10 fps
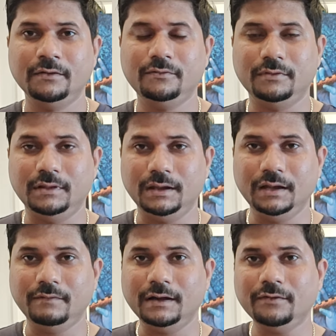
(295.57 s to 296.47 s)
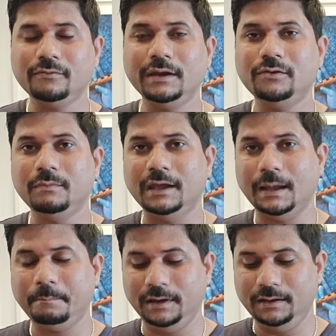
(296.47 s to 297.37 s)
So here what is going to be
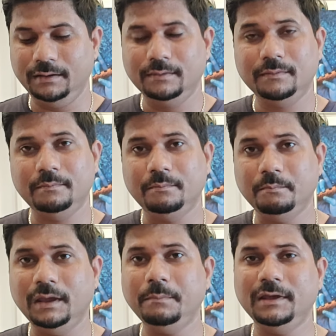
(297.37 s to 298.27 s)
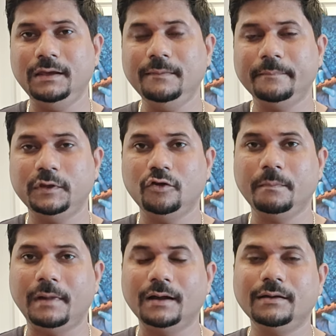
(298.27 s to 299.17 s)
happening, maybe your
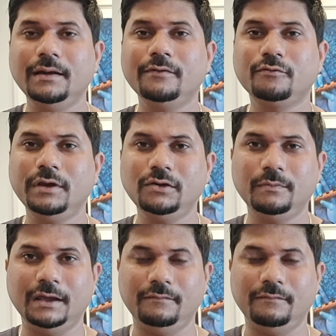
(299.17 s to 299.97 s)
partner is going to be